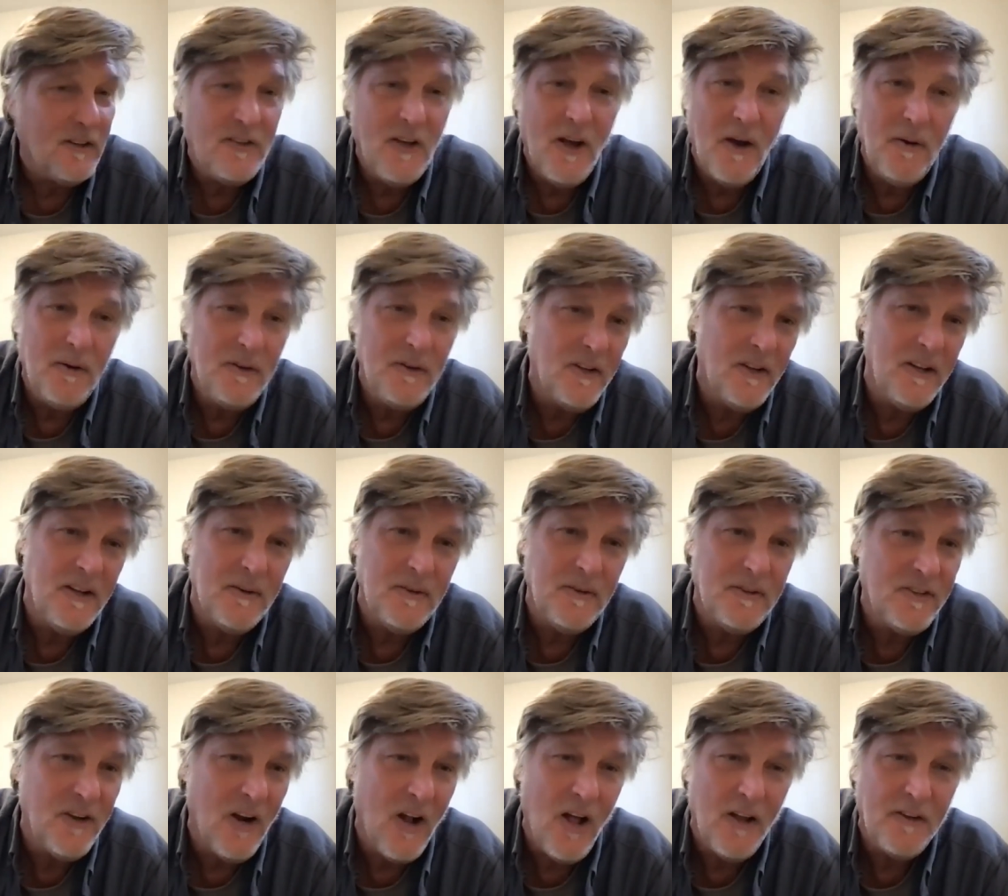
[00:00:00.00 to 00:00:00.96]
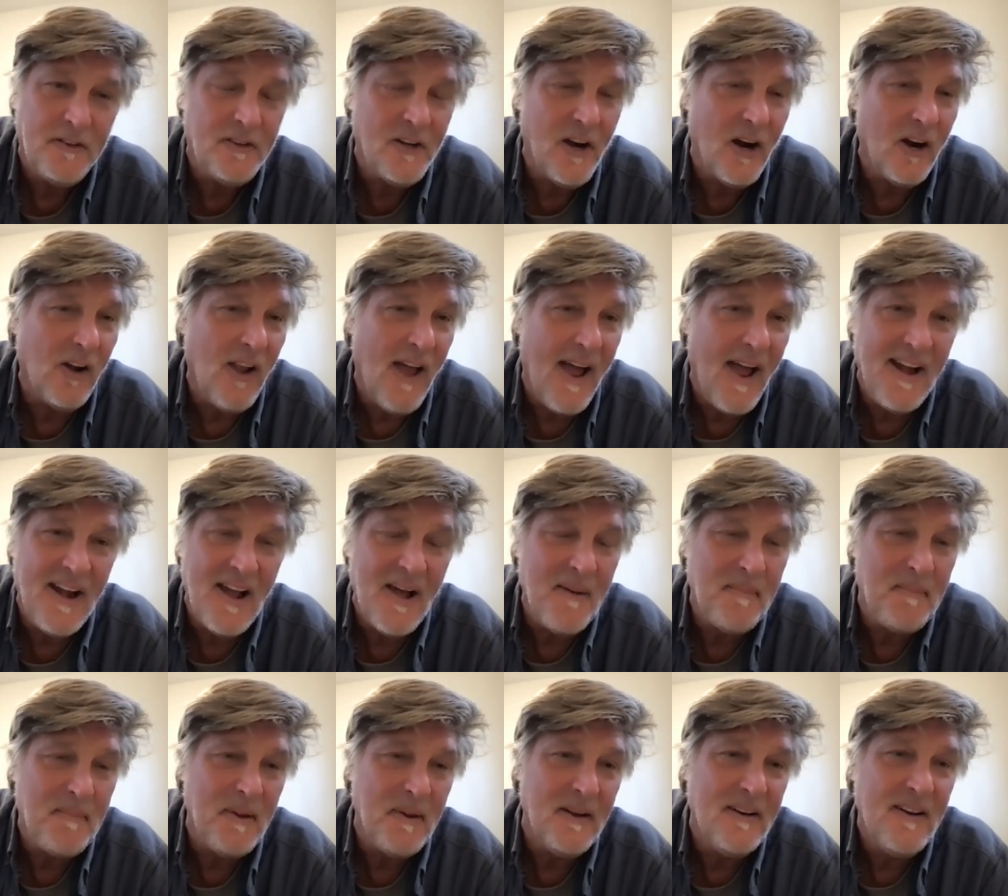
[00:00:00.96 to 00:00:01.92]
So it was, it was an all star
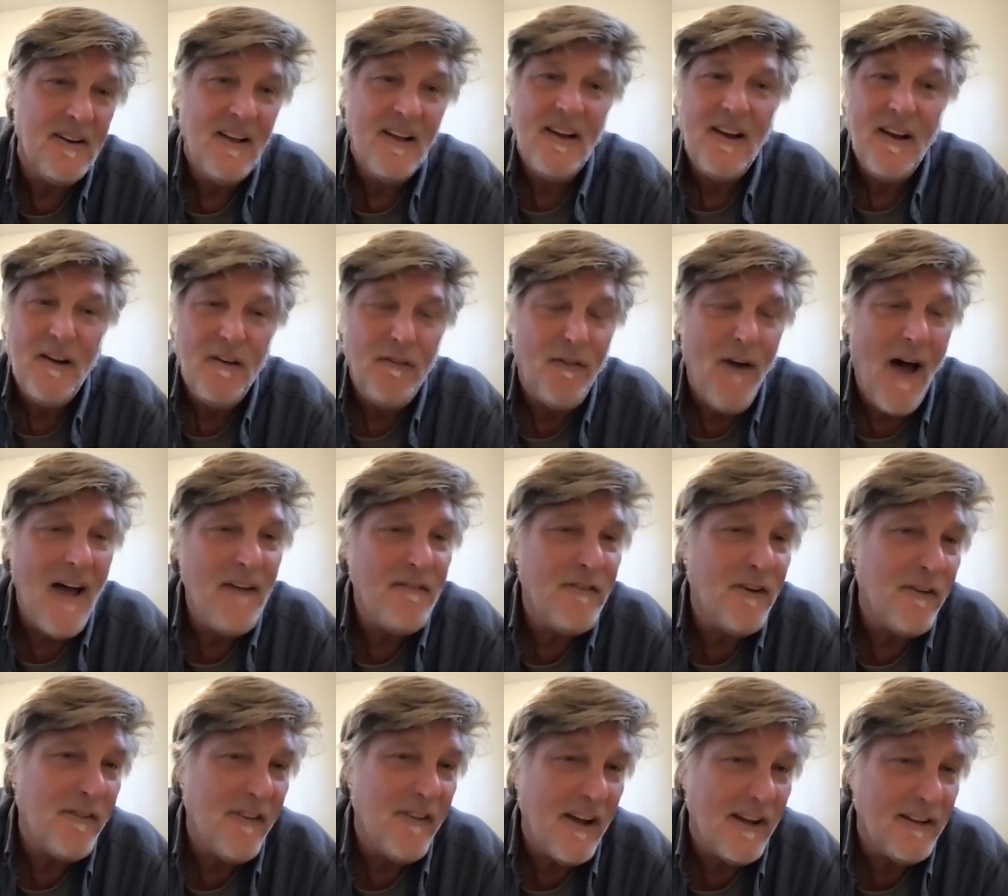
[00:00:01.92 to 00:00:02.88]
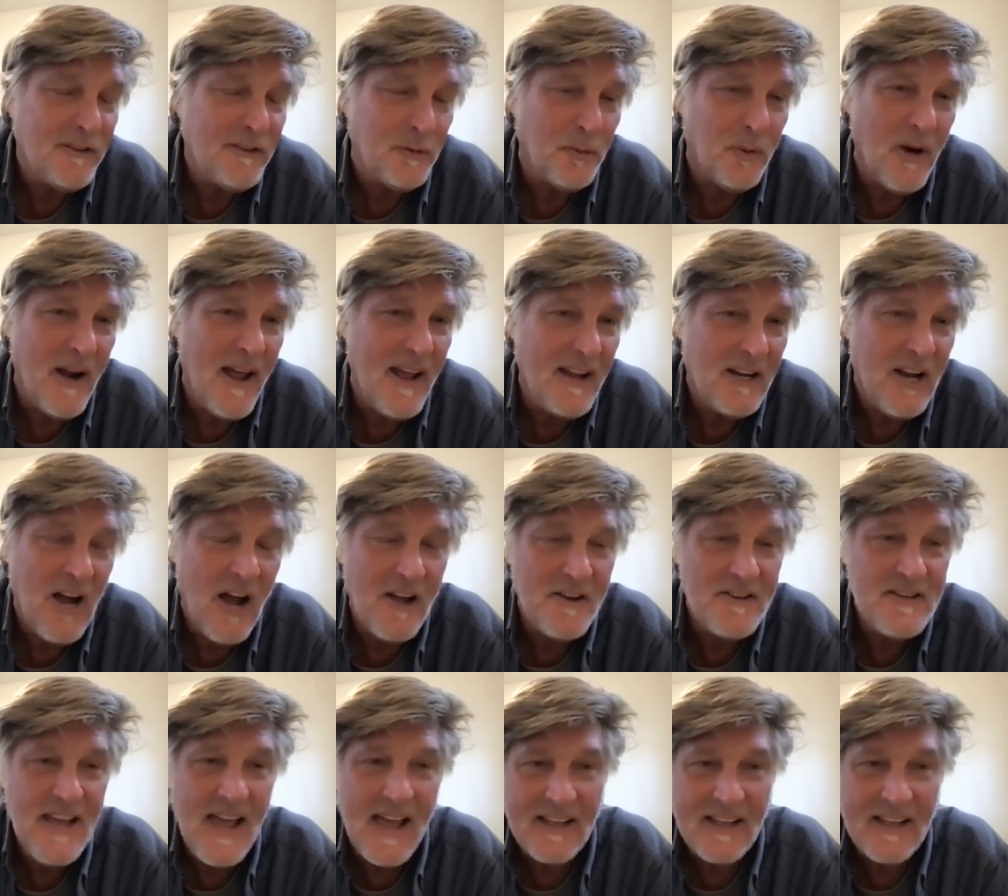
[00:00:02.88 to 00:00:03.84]
lineup, and five of us were at
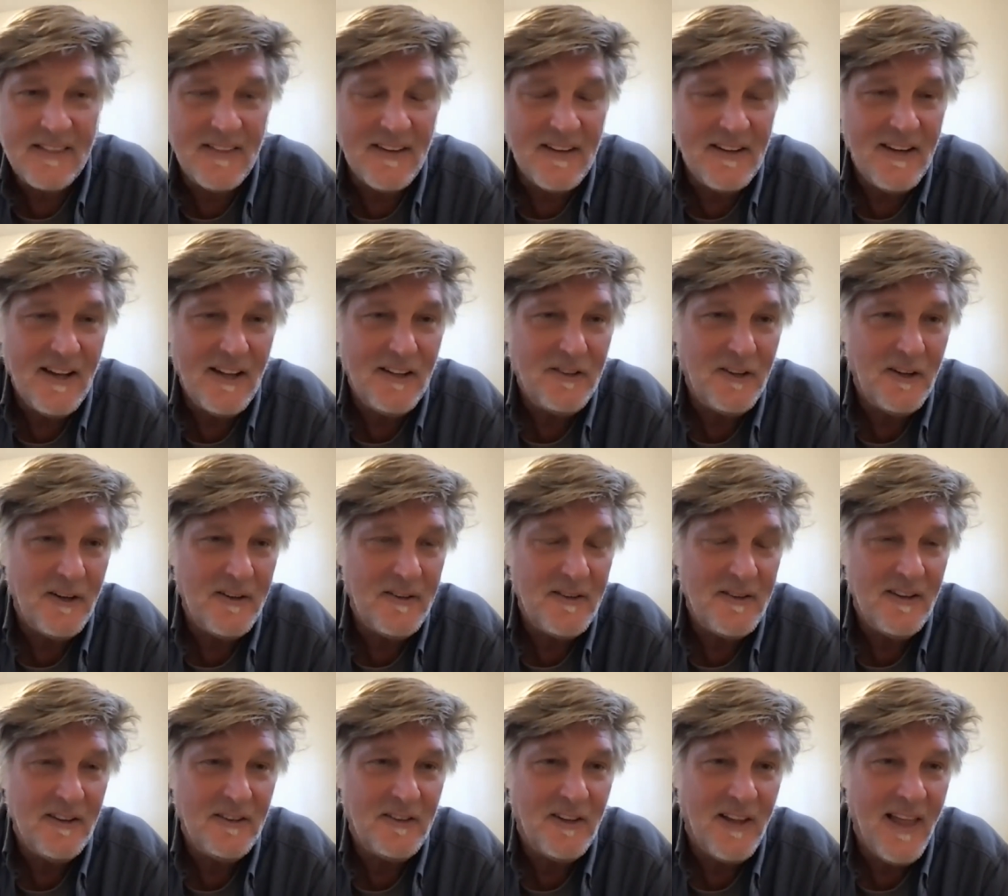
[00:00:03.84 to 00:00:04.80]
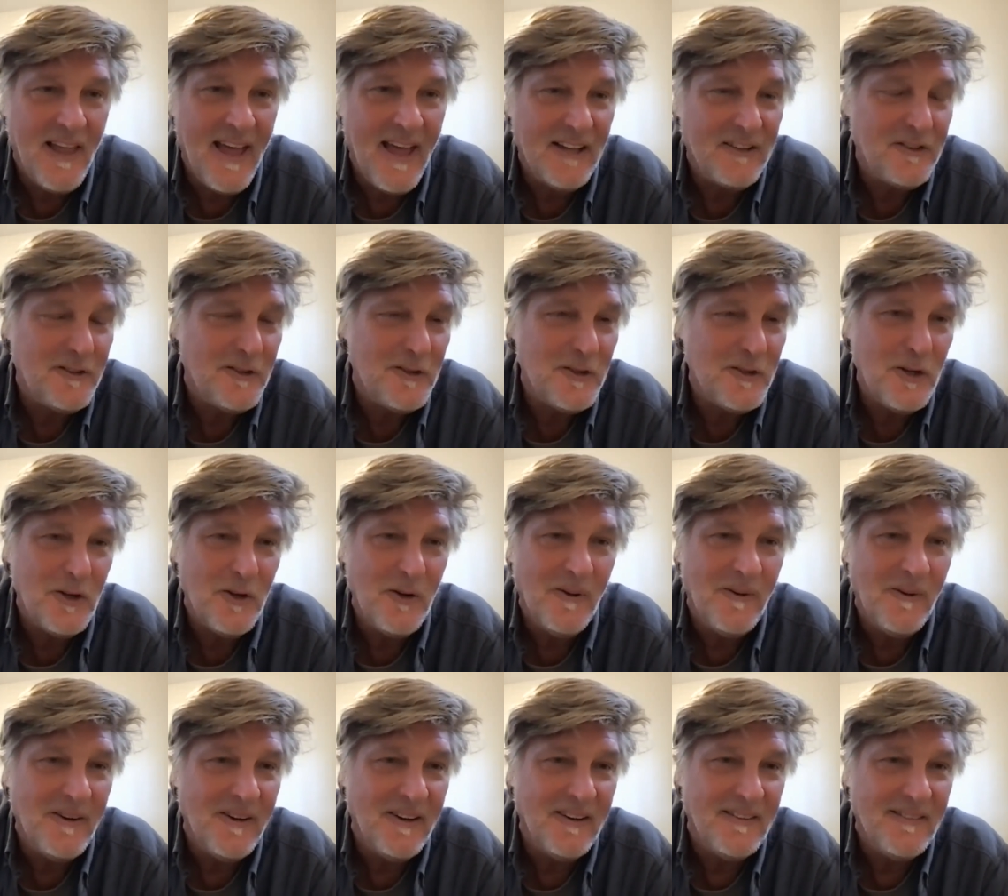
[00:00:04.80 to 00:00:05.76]
Contact in the Desert this last
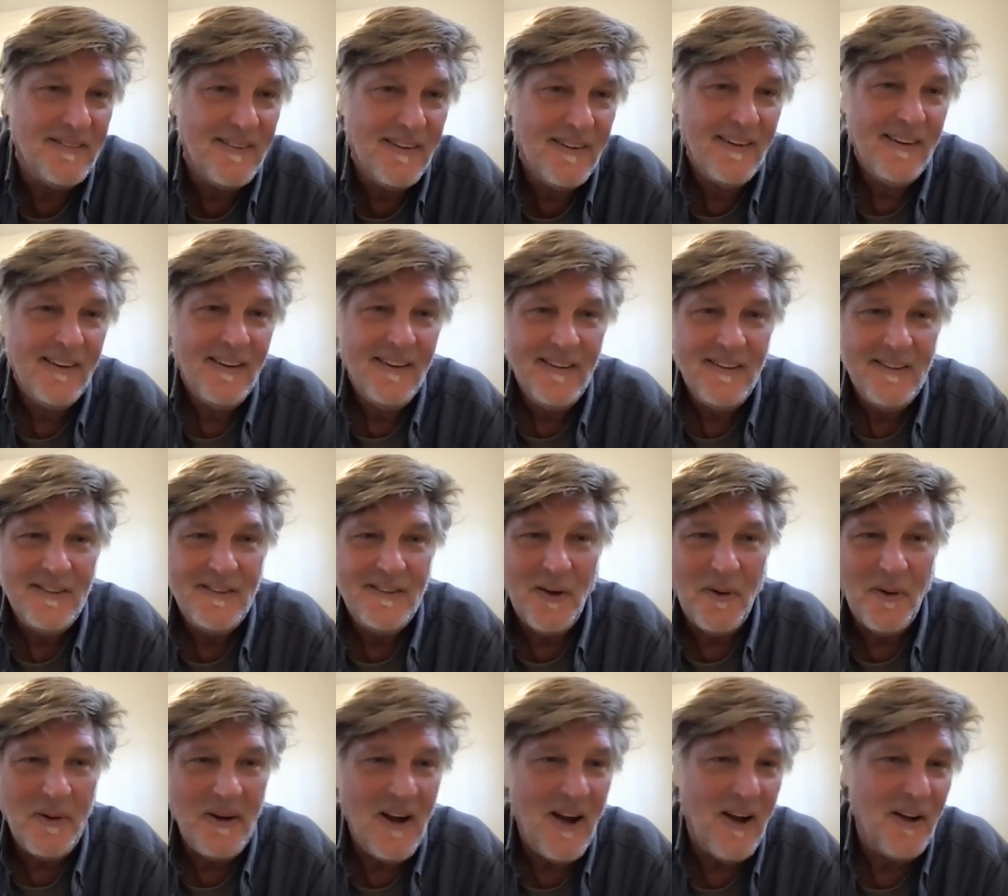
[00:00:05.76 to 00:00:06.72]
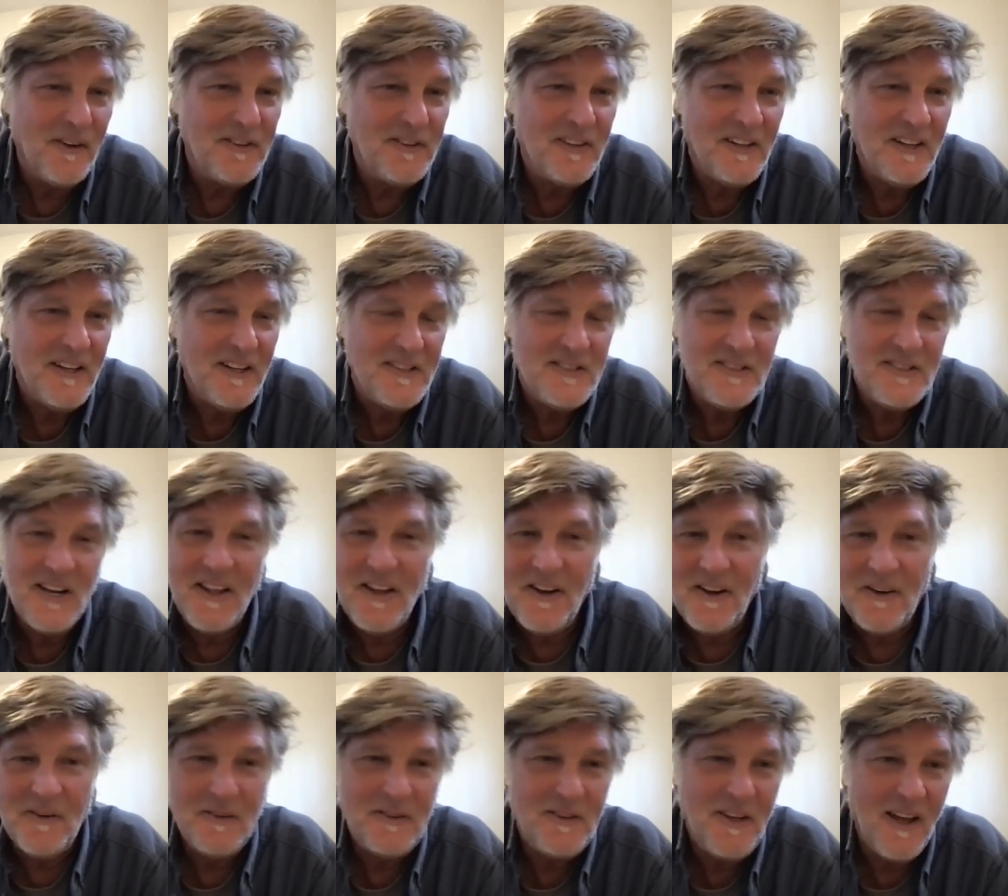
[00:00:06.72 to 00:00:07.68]
June, and so we'd all see each
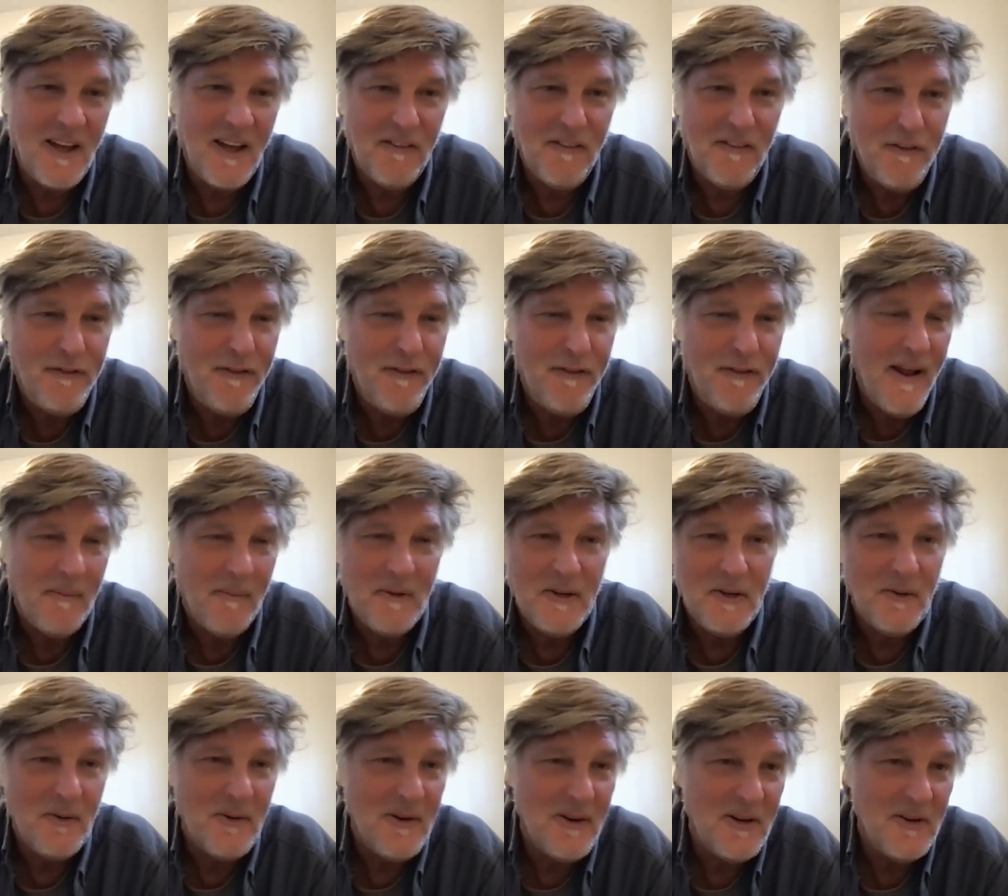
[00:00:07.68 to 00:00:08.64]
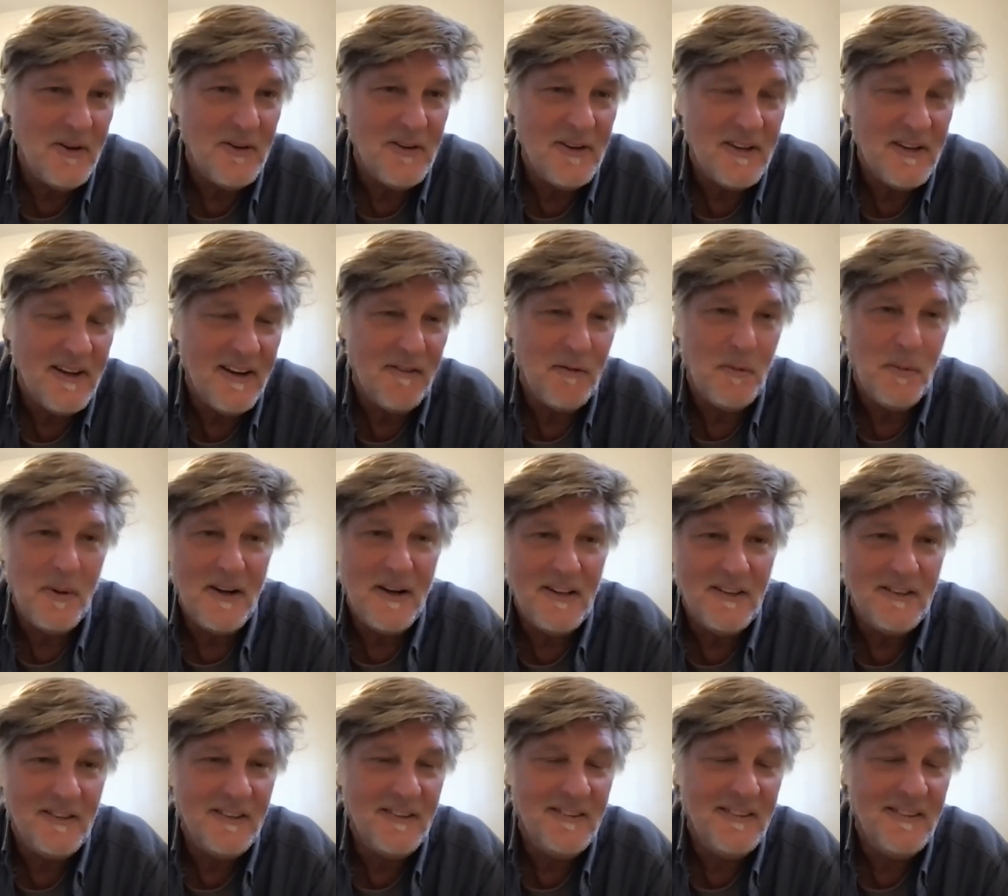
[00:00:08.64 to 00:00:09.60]
other. It was kind of a family reunion.
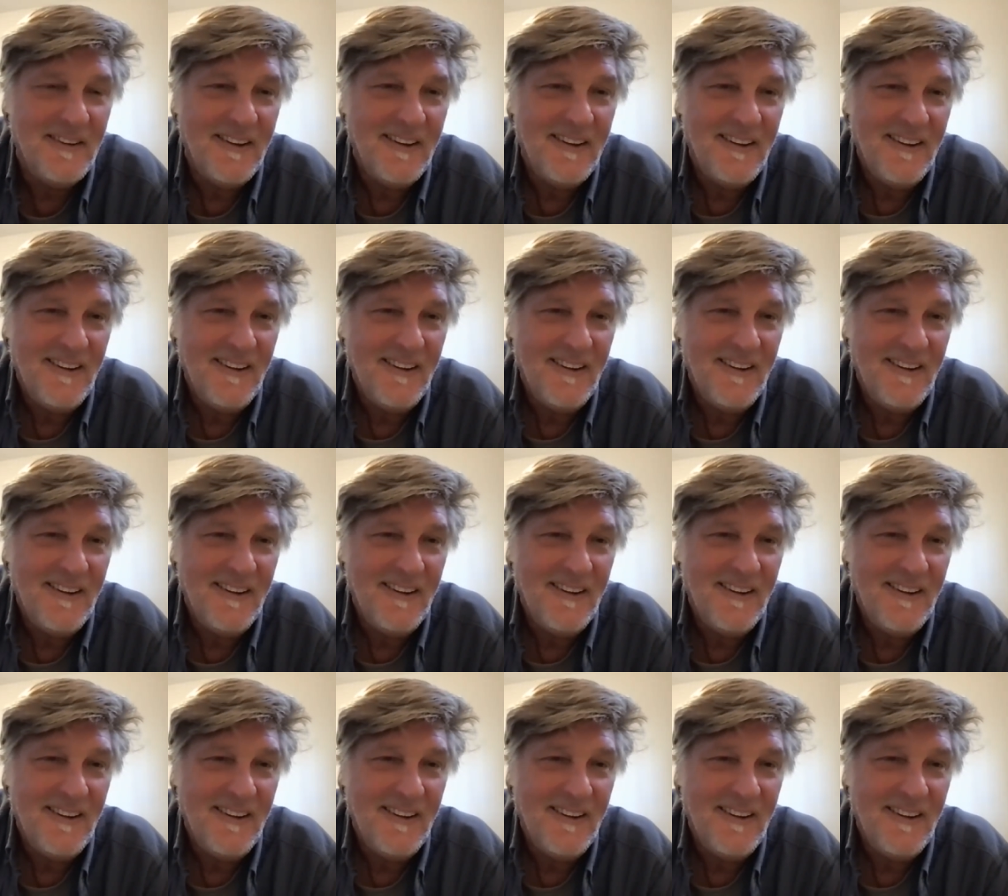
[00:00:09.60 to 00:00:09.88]
Everybody's in